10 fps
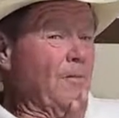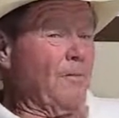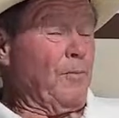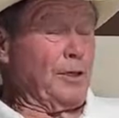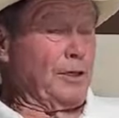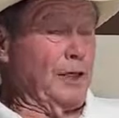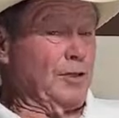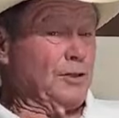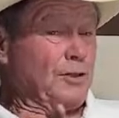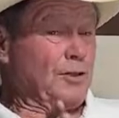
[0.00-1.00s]
But
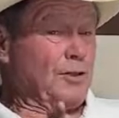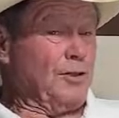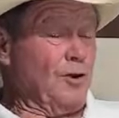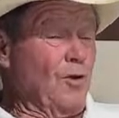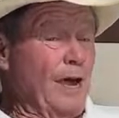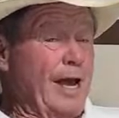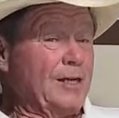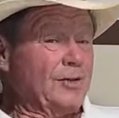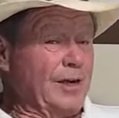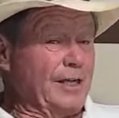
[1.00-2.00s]
there's no
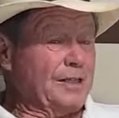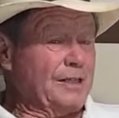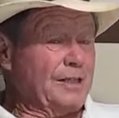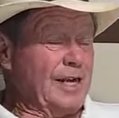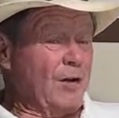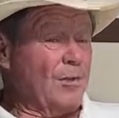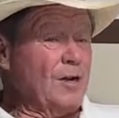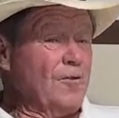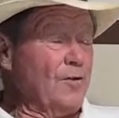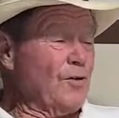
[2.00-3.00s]
address. Now, what
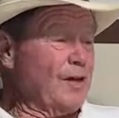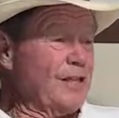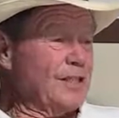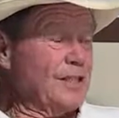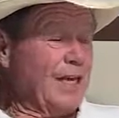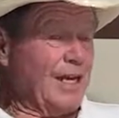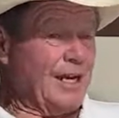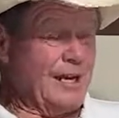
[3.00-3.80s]
if you're in state?